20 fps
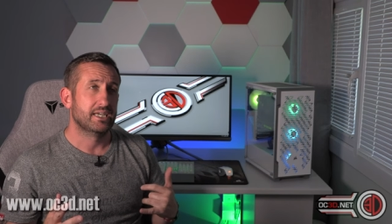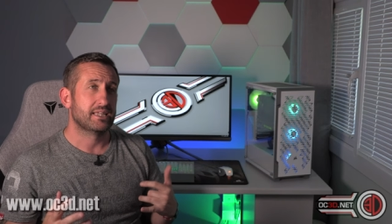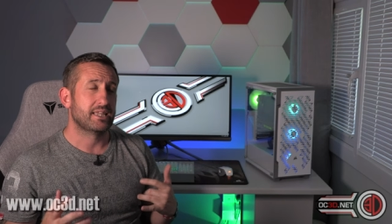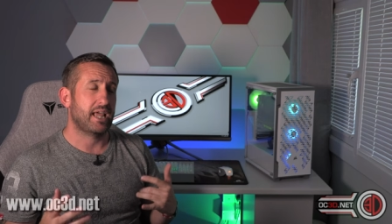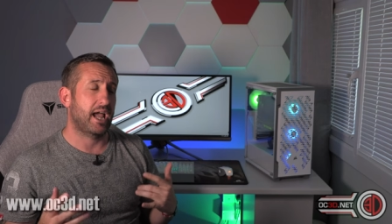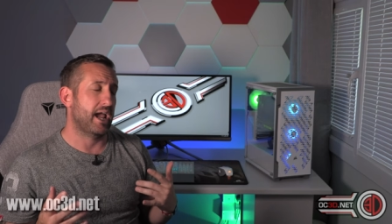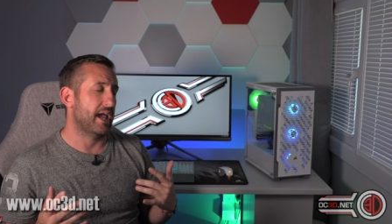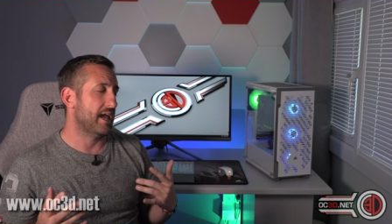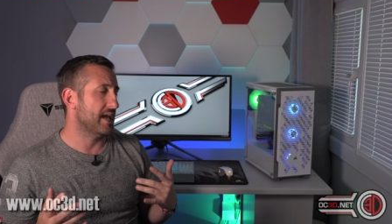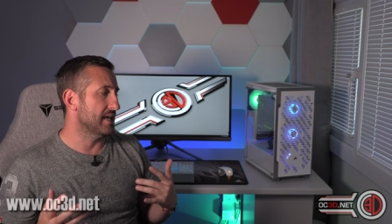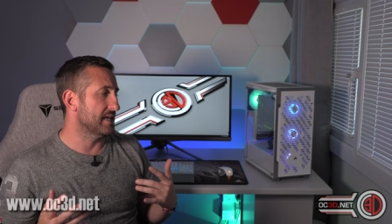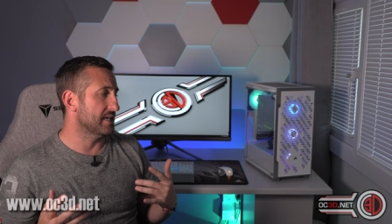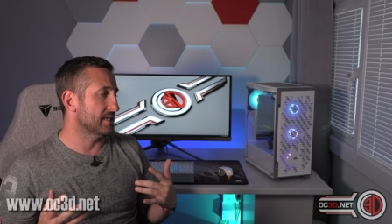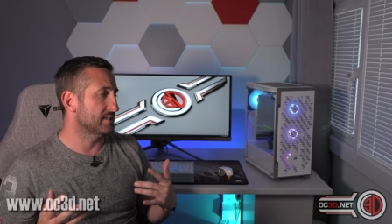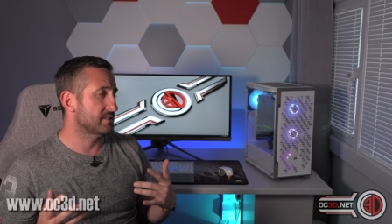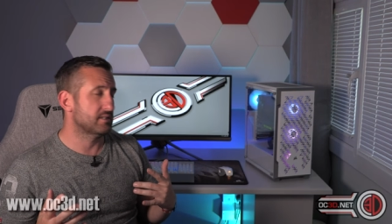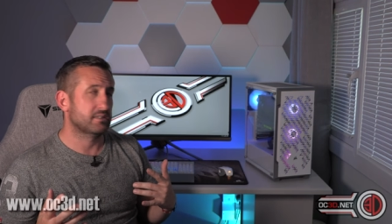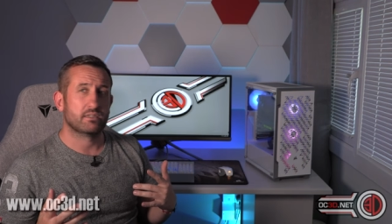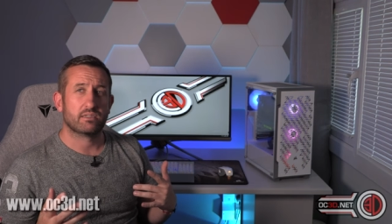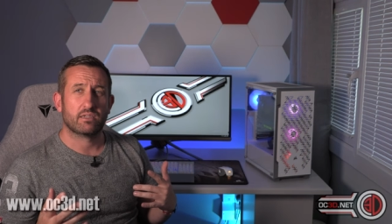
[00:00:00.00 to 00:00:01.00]
that
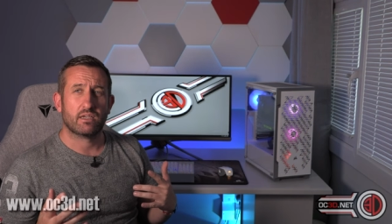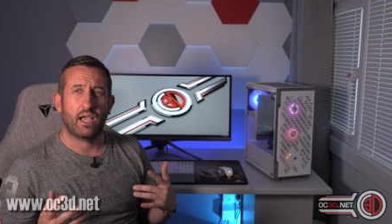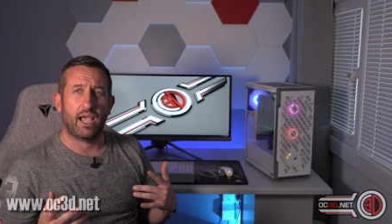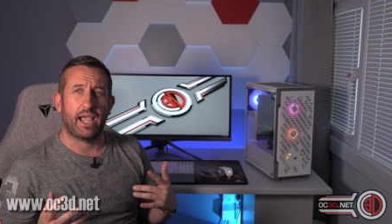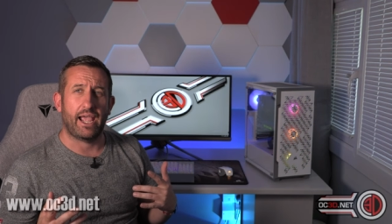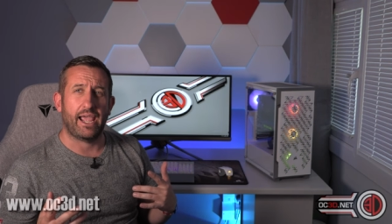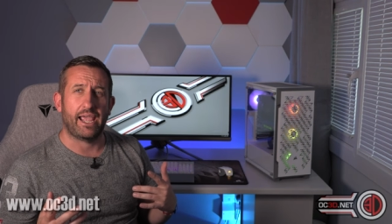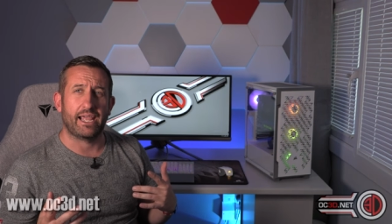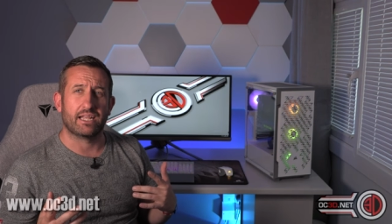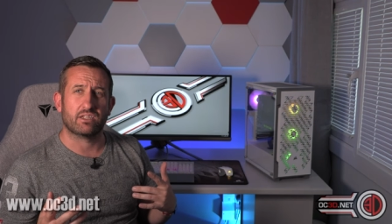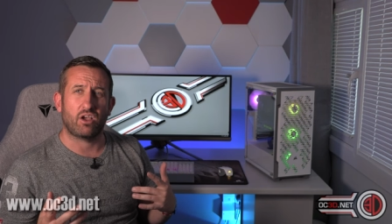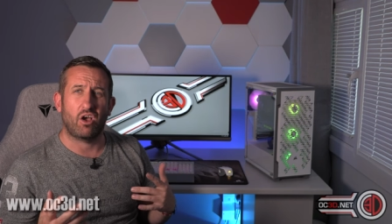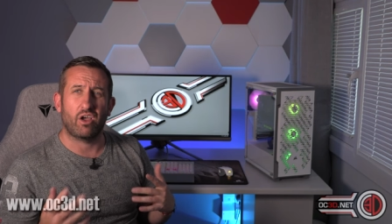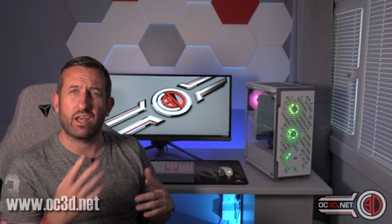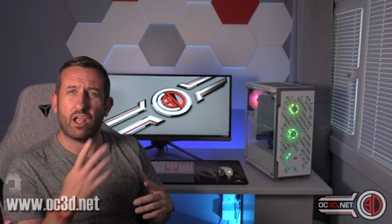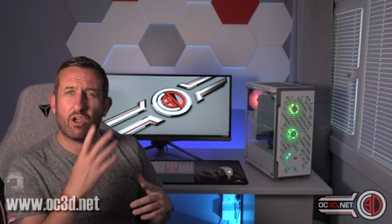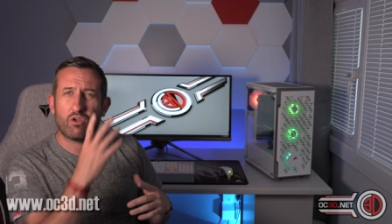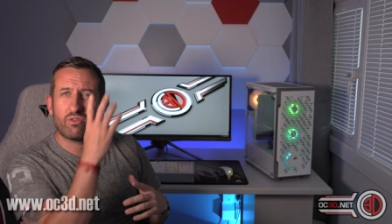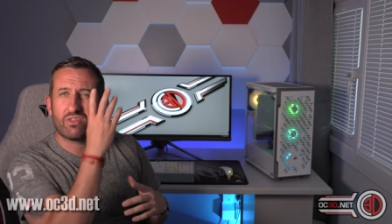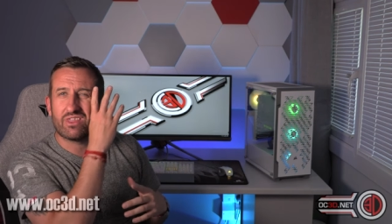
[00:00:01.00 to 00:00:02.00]
is, and I
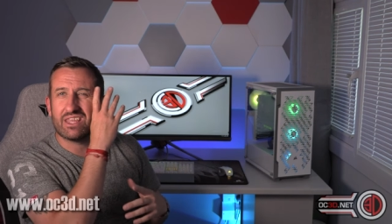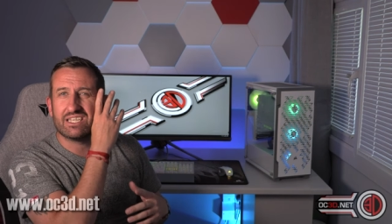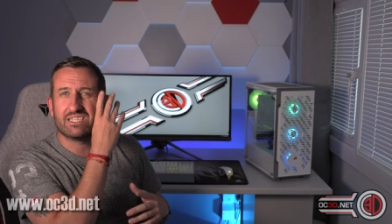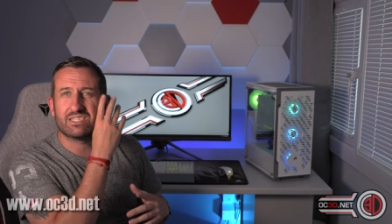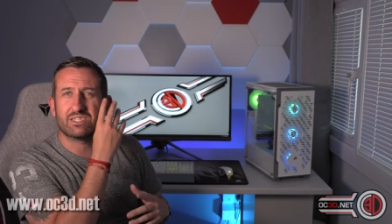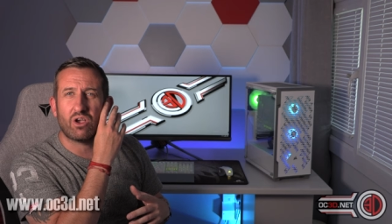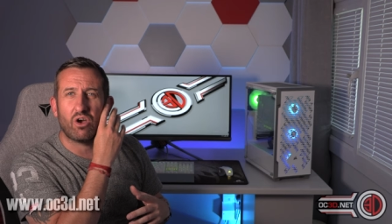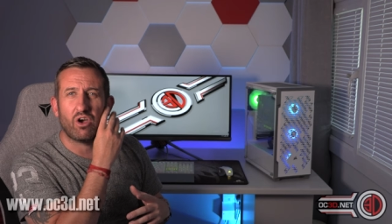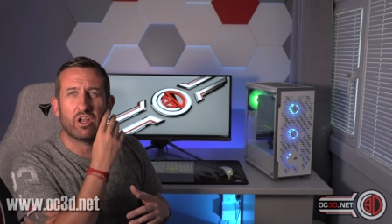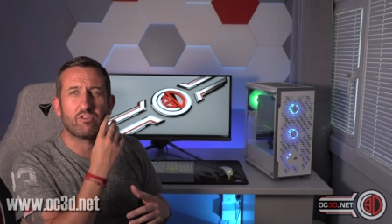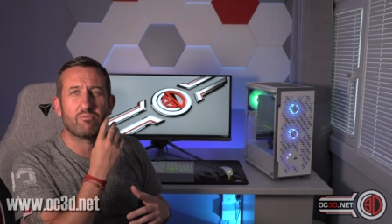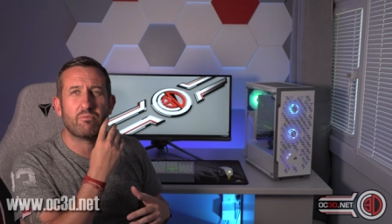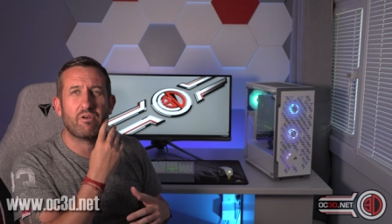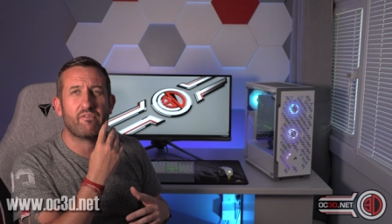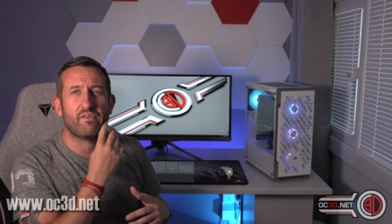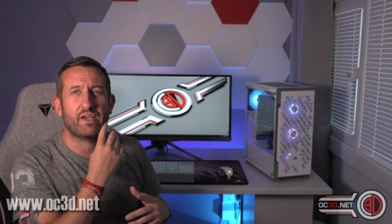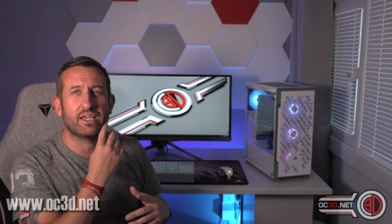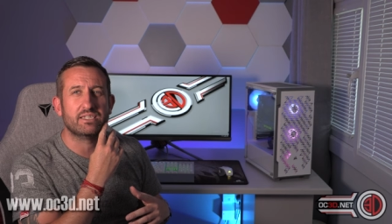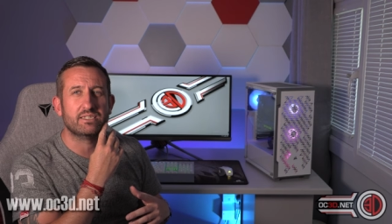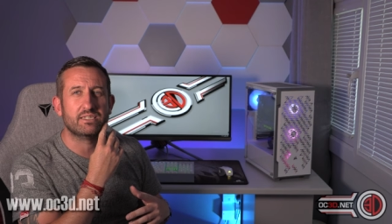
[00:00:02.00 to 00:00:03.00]
know this side of my
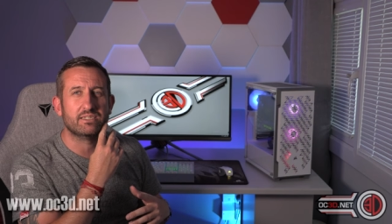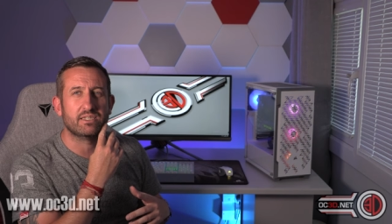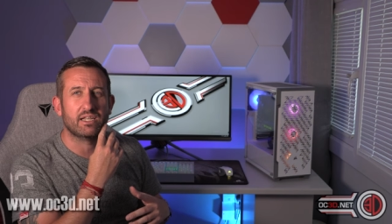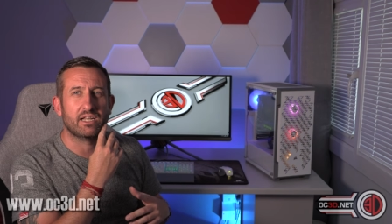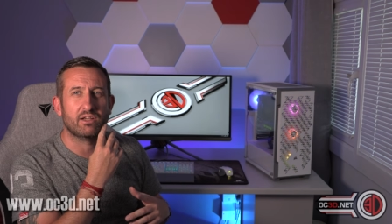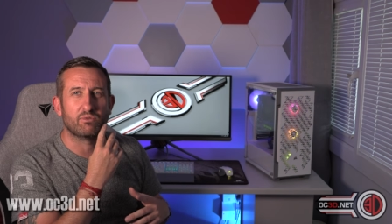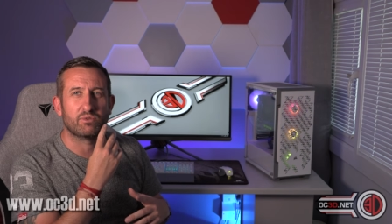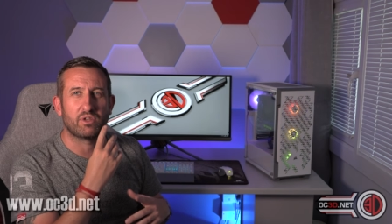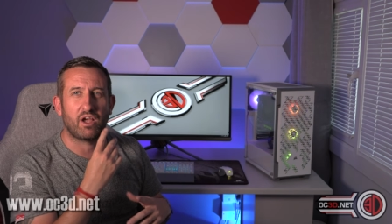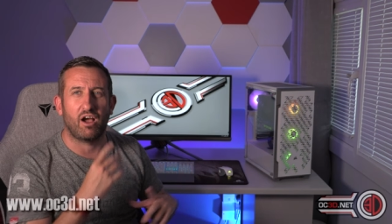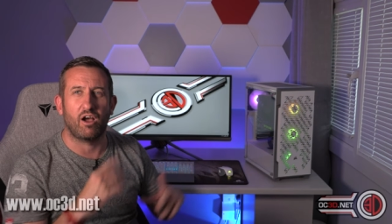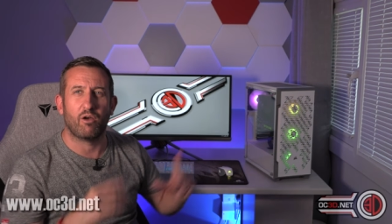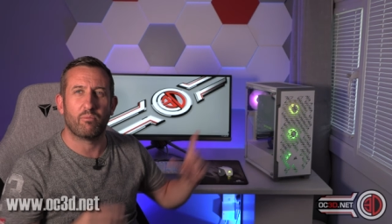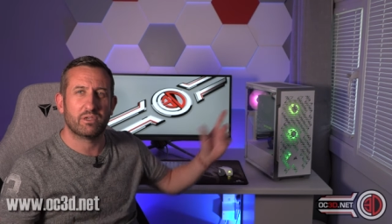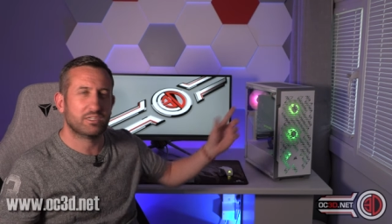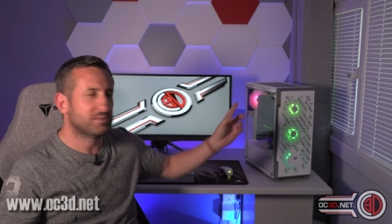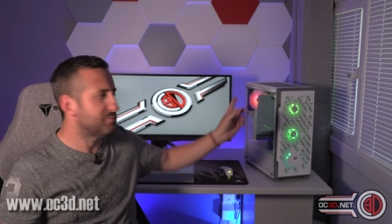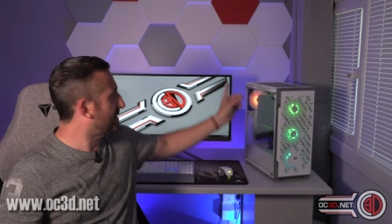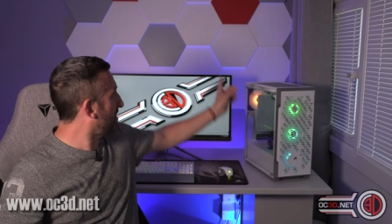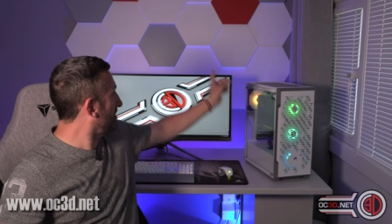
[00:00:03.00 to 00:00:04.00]
face is a little dark,
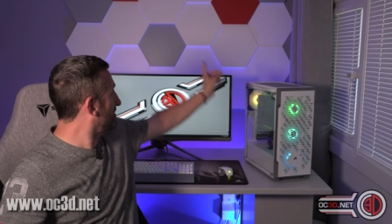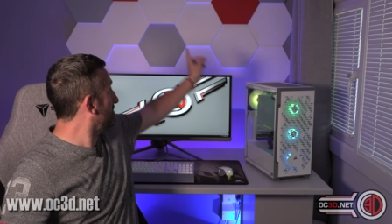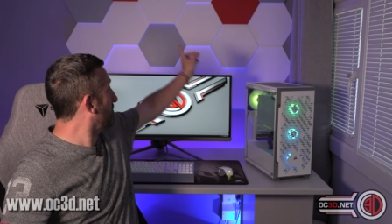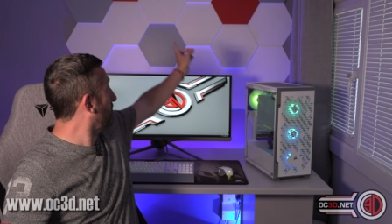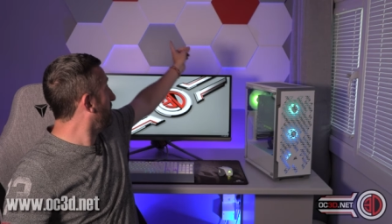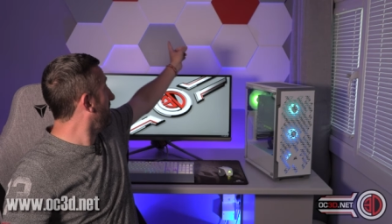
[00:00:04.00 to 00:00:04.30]
but it's because